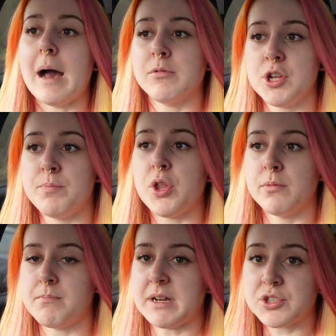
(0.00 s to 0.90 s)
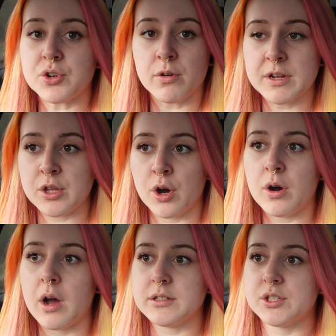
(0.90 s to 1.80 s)
I'm going to put them on my story
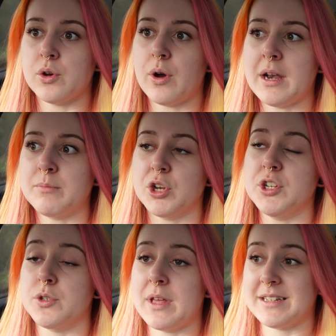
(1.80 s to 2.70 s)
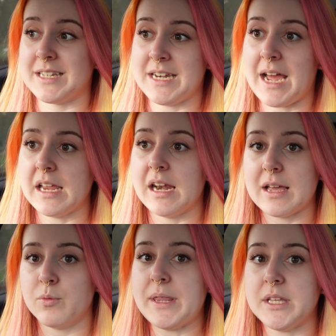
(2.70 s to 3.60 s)
though. So, and I'm going to do that tonight,
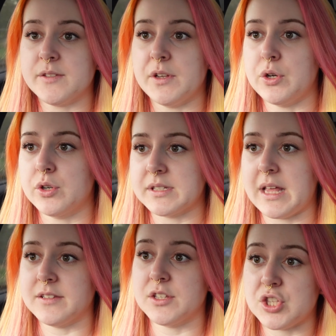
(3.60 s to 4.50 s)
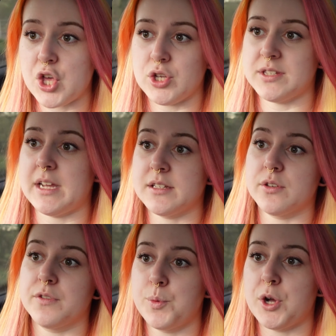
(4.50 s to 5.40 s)
like when this video goes live, so Thursday.
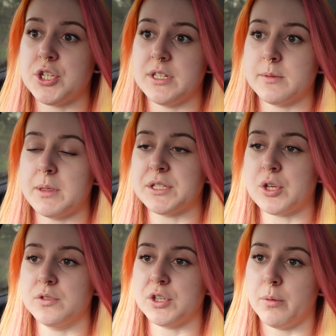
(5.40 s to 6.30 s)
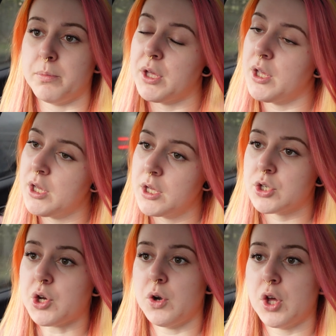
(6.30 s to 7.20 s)
So if you're watching this when this goes up,
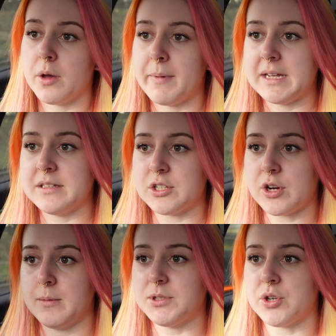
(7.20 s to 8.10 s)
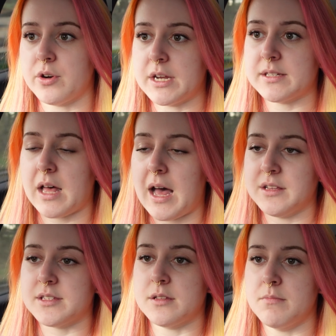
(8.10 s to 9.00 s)
go look on my Instagram story because I'll
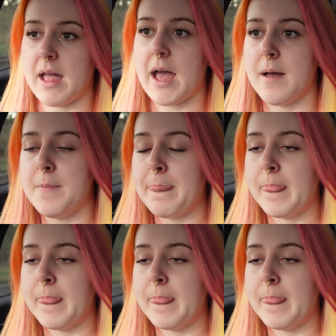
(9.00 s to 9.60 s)
answer them there.